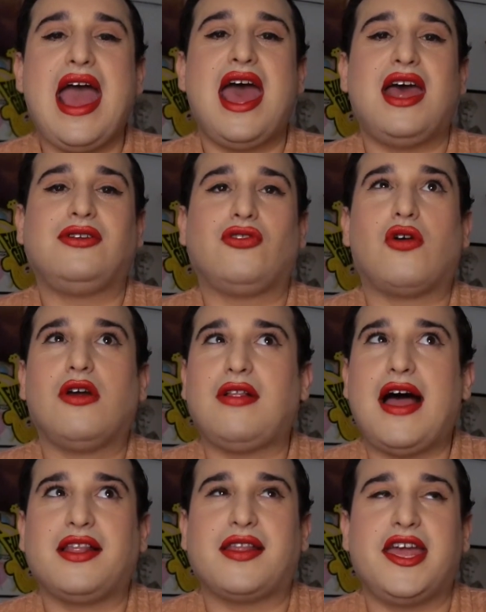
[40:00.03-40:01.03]
And
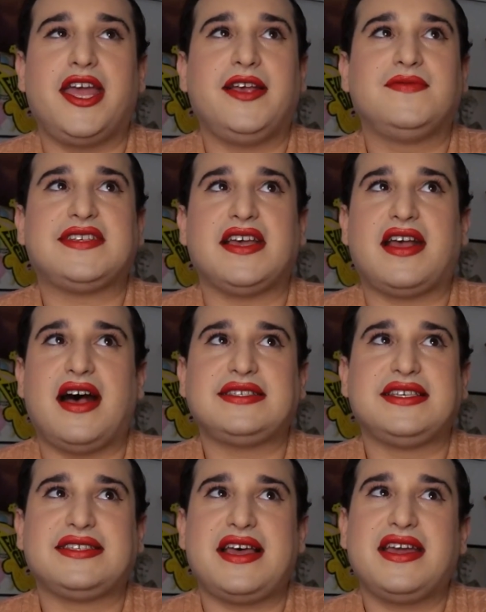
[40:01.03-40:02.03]
Lorelai leaves, and
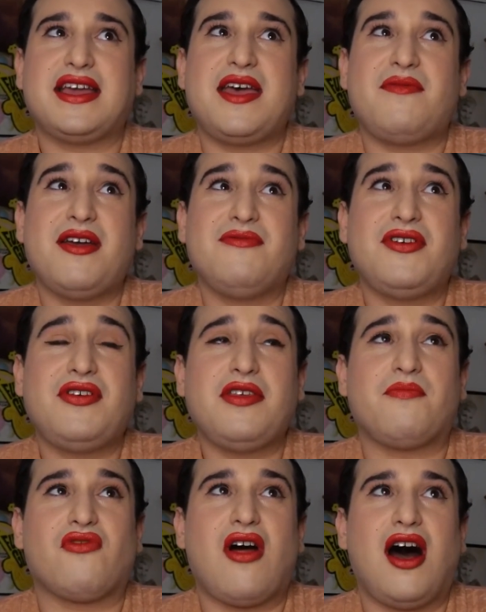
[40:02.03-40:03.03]
Gus is like, am I really
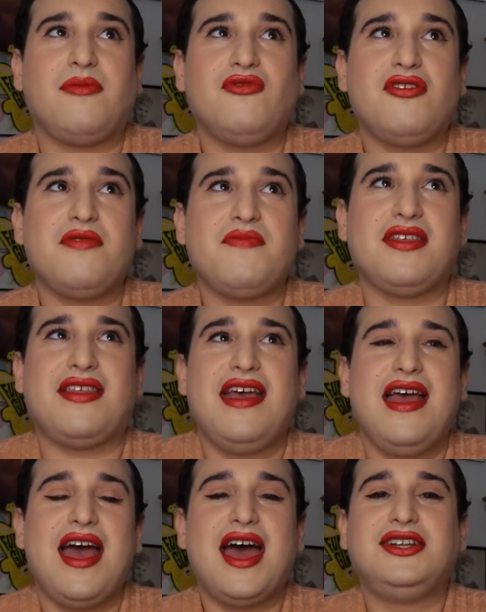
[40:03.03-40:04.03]
the problem?
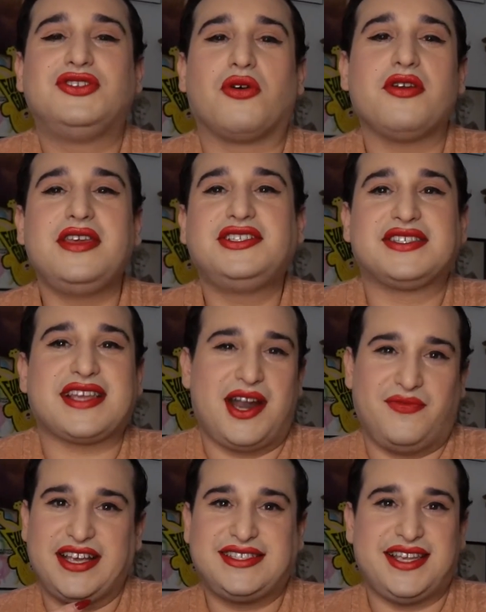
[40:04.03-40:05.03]
And Dorothy's just kind
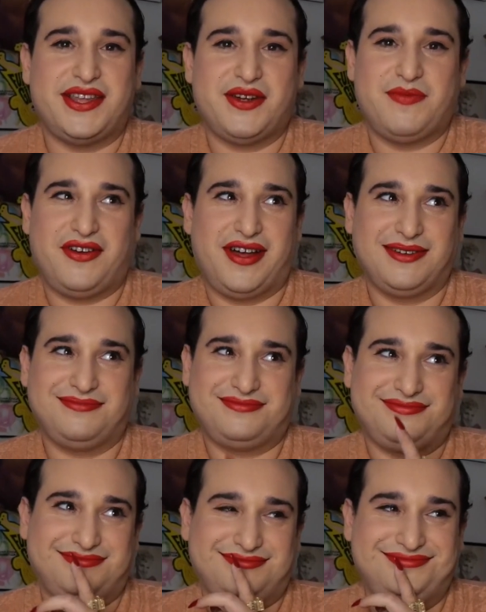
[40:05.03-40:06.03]
of like sitting there being like,
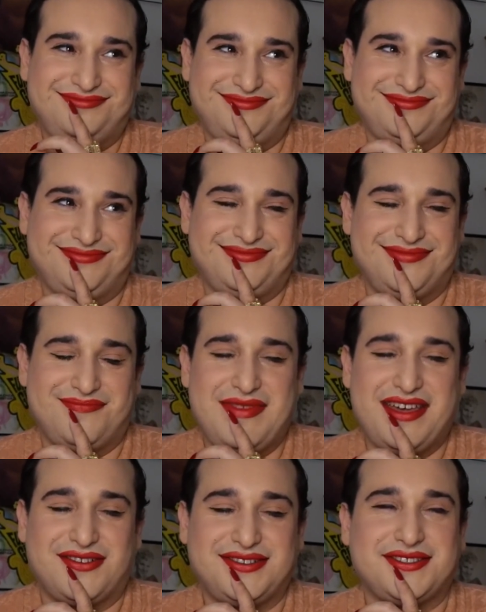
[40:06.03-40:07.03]

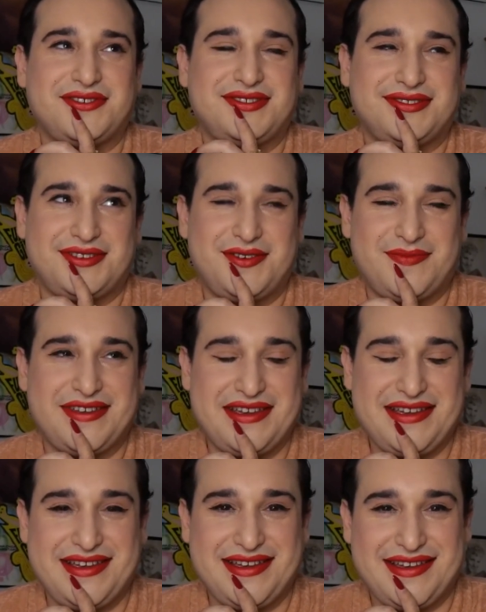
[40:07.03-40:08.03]
men are so
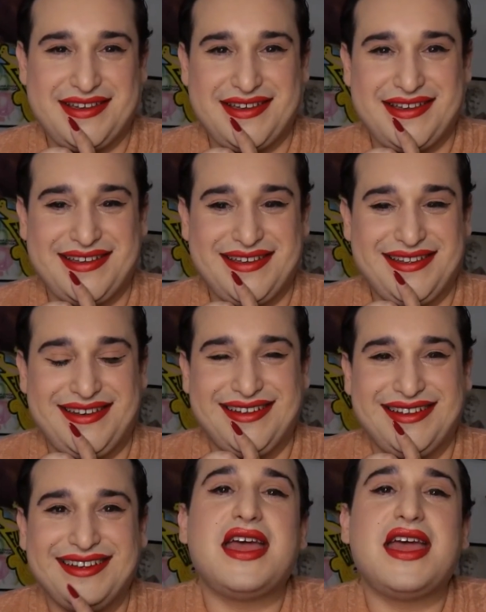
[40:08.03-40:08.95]
stupid.